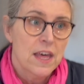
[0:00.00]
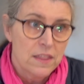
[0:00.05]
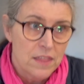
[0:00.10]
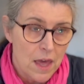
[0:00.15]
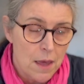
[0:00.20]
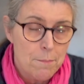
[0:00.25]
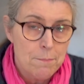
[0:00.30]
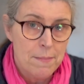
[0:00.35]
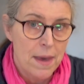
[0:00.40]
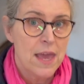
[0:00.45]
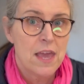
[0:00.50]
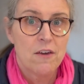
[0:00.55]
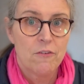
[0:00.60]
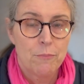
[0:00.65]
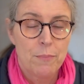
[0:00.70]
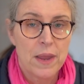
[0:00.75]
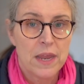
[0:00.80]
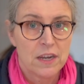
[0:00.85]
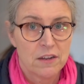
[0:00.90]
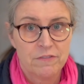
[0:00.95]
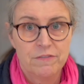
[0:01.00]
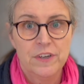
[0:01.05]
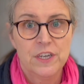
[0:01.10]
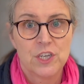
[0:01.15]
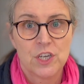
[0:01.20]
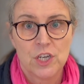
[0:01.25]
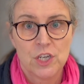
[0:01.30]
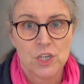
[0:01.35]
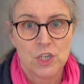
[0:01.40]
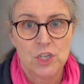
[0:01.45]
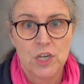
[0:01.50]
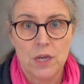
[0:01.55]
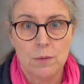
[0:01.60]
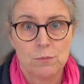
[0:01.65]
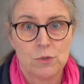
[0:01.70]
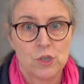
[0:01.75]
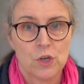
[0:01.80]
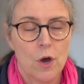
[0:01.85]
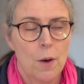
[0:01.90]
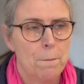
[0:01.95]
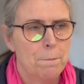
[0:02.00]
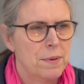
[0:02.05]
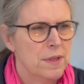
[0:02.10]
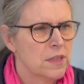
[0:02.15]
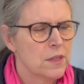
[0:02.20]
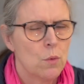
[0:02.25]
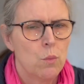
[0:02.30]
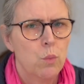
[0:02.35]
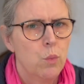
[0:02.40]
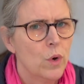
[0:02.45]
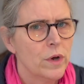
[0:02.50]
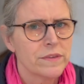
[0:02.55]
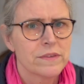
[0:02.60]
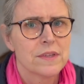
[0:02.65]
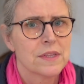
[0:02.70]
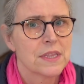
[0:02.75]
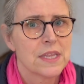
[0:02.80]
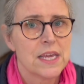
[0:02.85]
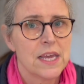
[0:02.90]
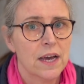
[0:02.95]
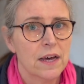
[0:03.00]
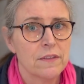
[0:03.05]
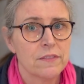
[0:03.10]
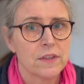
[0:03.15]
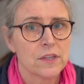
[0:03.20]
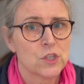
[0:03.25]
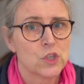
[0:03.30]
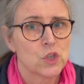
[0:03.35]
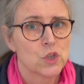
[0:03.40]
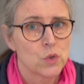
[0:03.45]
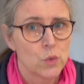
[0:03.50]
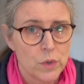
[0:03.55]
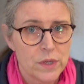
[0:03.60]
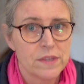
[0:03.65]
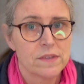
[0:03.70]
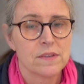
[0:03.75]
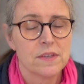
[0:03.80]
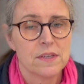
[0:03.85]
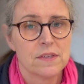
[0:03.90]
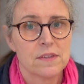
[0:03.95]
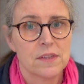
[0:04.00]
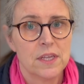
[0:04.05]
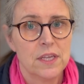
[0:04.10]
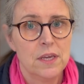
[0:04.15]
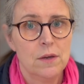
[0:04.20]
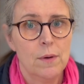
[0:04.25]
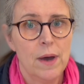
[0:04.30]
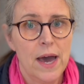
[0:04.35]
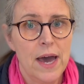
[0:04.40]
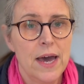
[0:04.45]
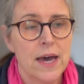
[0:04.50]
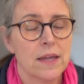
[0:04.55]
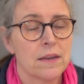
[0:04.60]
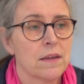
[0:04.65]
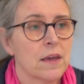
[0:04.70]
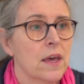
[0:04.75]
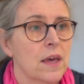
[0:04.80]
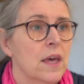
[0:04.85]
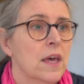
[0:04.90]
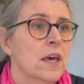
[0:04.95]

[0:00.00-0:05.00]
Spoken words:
There may have been a fish and chip shop, but there wasn't the other choices that you had.